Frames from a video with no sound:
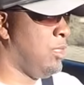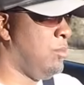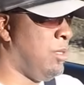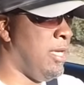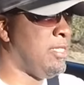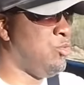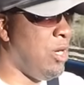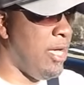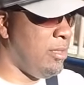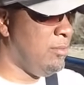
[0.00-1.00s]
But guess
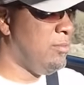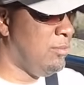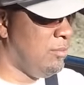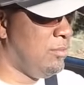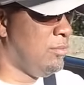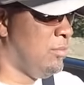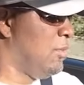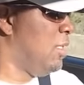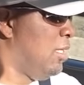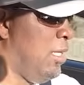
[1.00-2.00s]
what?
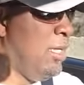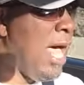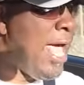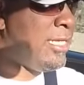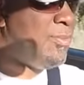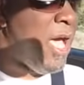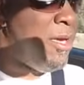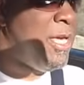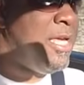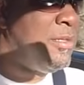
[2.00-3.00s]
It leaks,
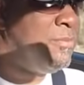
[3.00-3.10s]
baby!